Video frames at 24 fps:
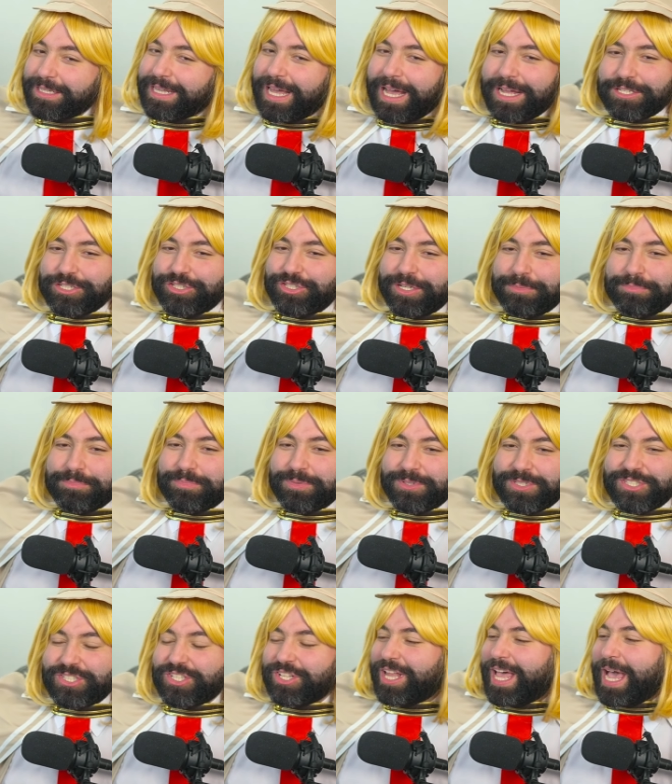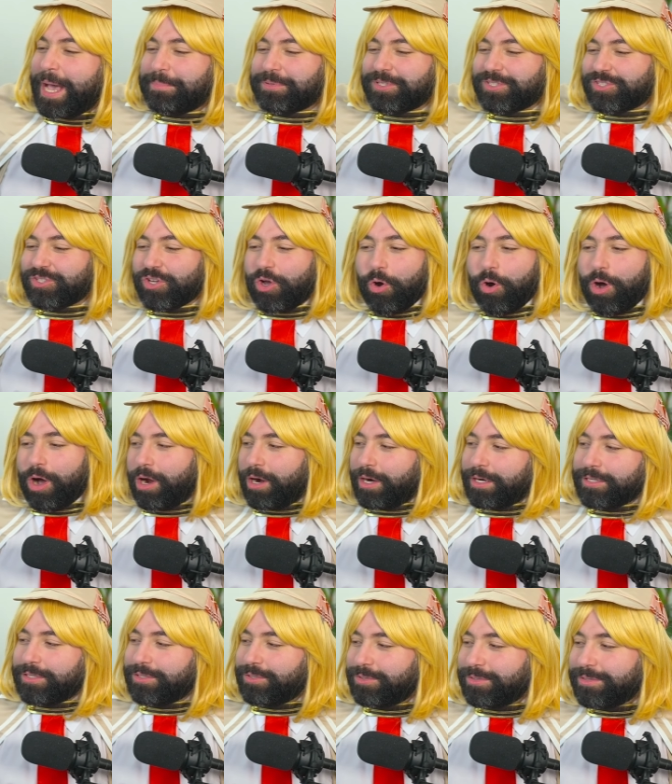That shit slaps so
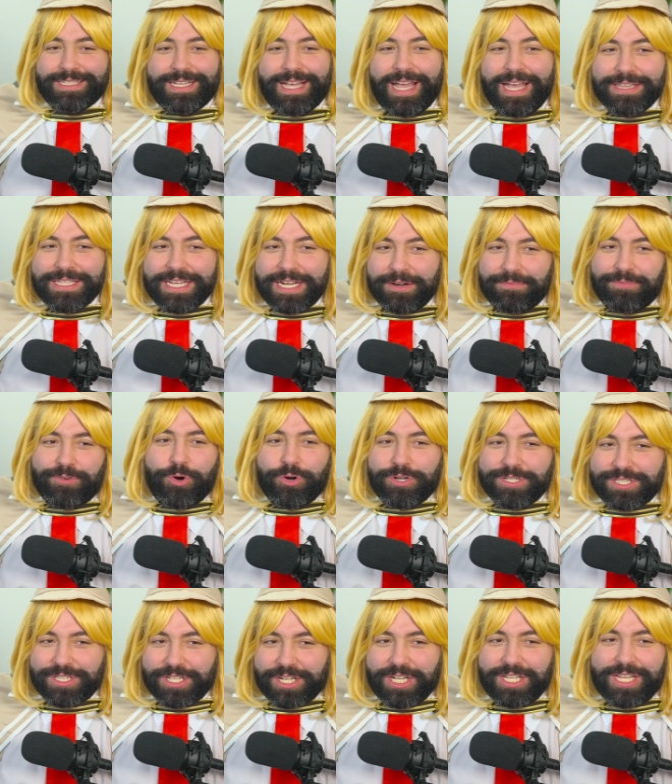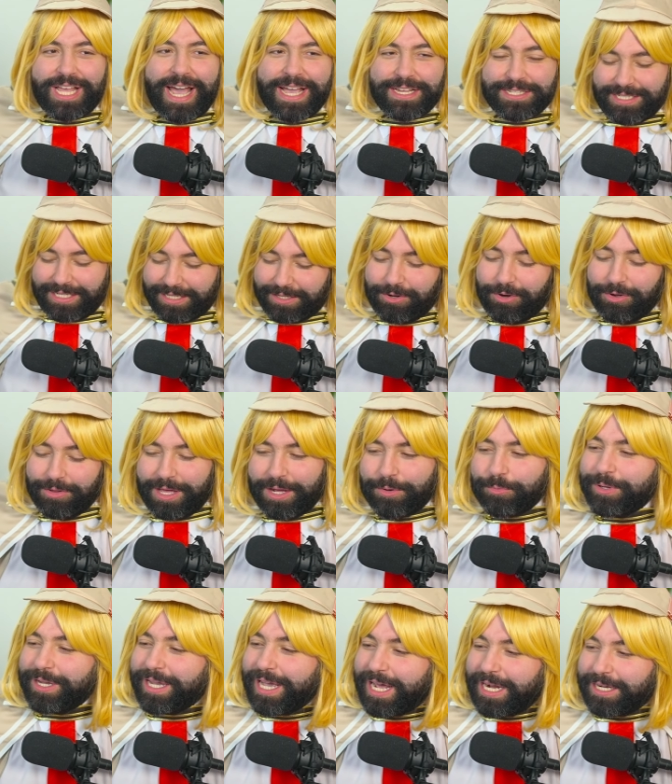hard, dude. And then, of course, the classic. Hold on.
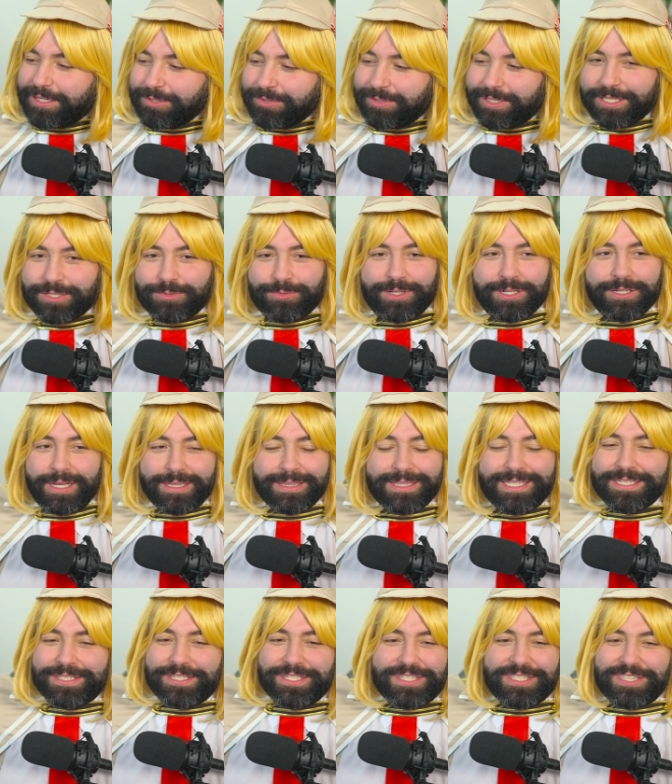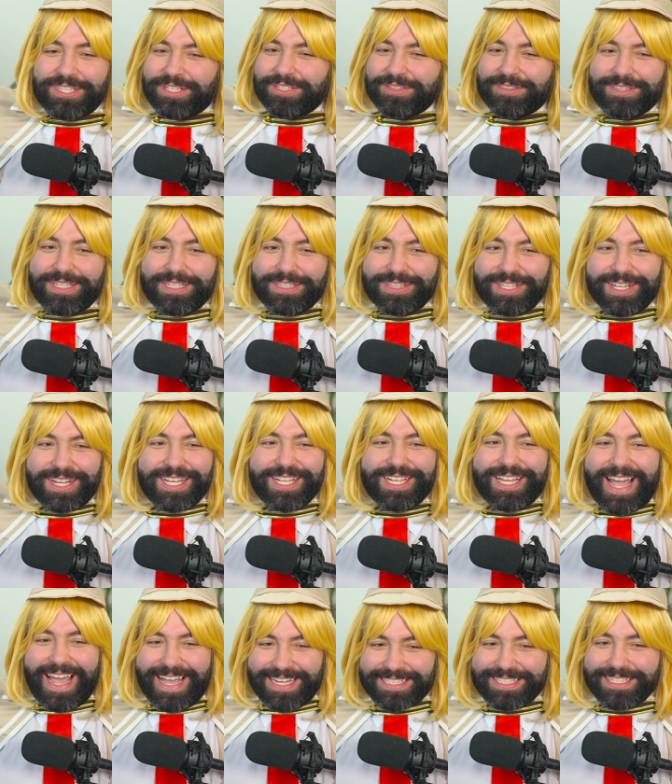We got to do this one. This is the, the
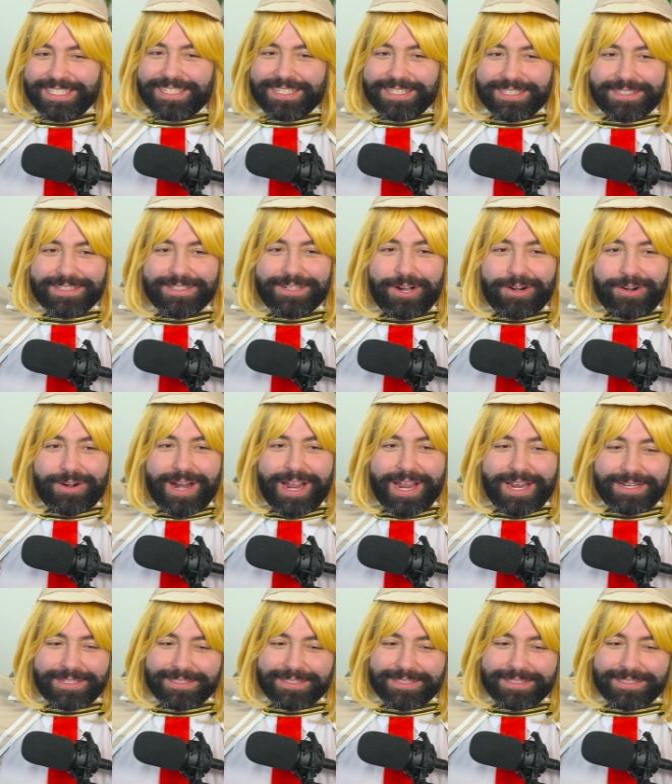classic. All right.